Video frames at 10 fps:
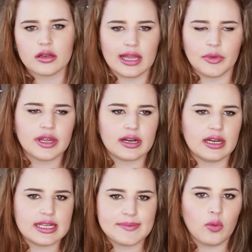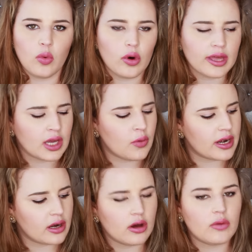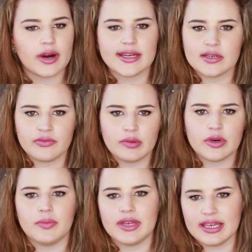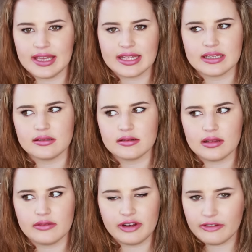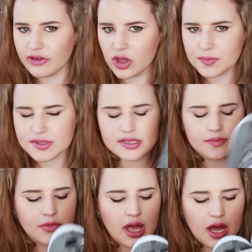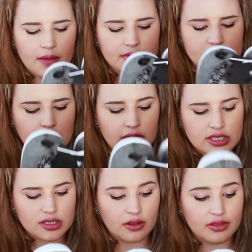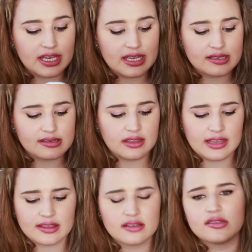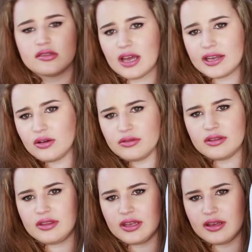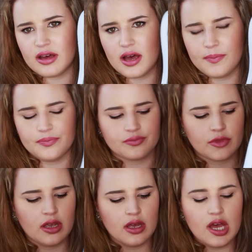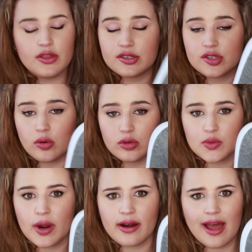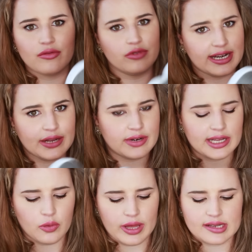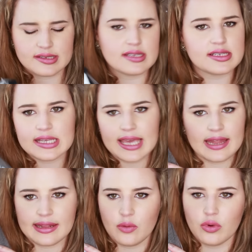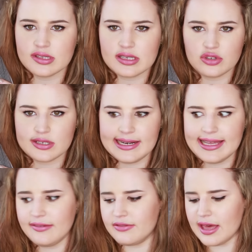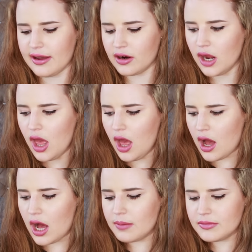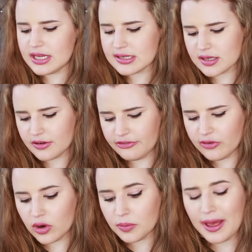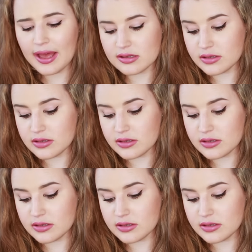like we're gonna need to be walking quite a lot, where I don't really want to be in flip-flops. So I just got these. I know that the soles wear out really, really quick. So this is, again, like ones I'll just leave there. These are £3